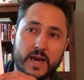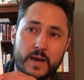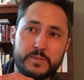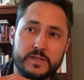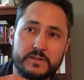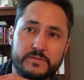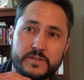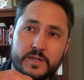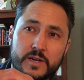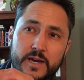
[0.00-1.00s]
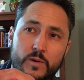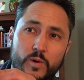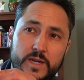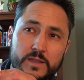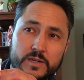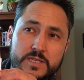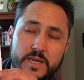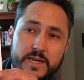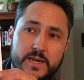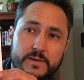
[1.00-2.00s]
copy of kind of what it looks
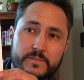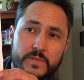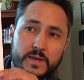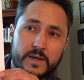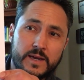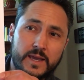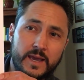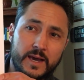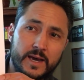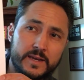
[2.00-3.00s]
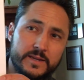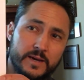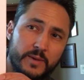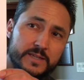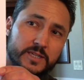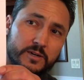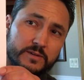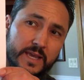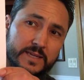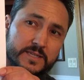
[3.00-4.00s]
like. And I
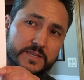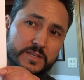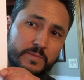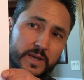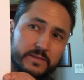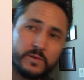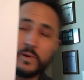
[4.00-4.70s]
don't anticipate that